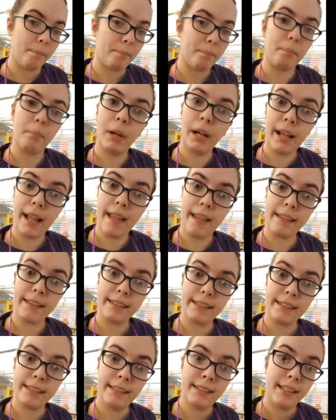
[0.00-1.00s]
But
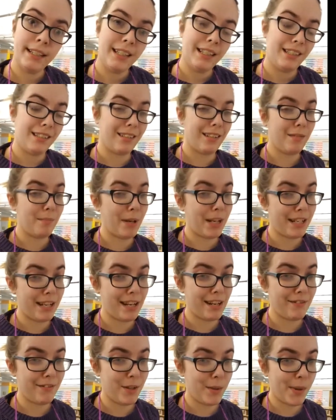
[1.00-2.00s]
you know, it might take
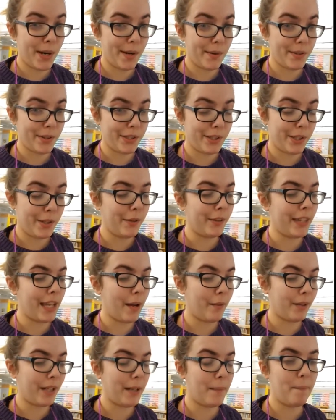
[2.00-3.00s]
a few hours to do it that
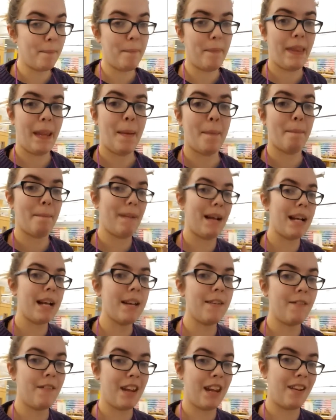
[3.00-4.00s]
way. My
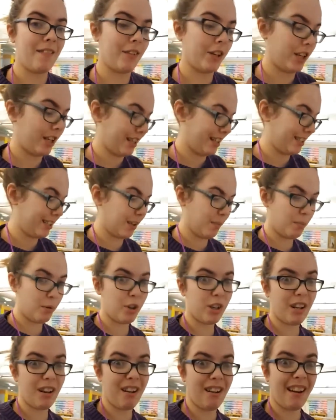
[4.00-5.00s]
favorite is to put
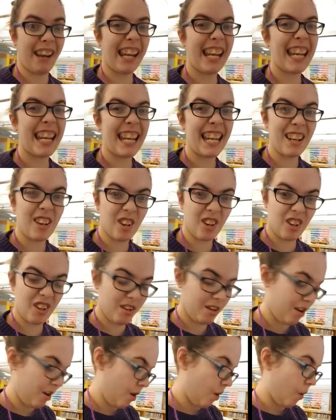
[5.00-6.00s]
it on a heater
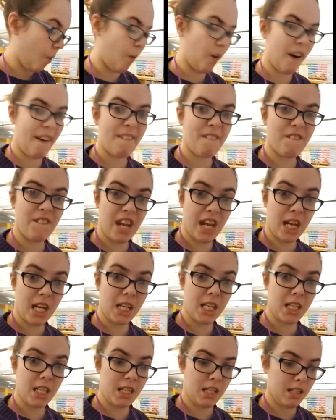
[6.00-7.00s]
or a
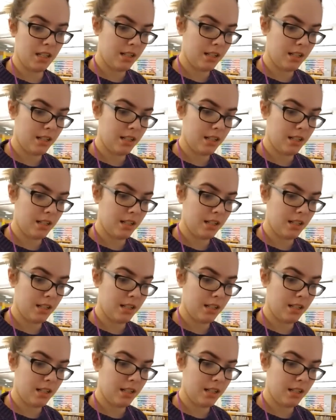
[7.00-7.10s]
fan.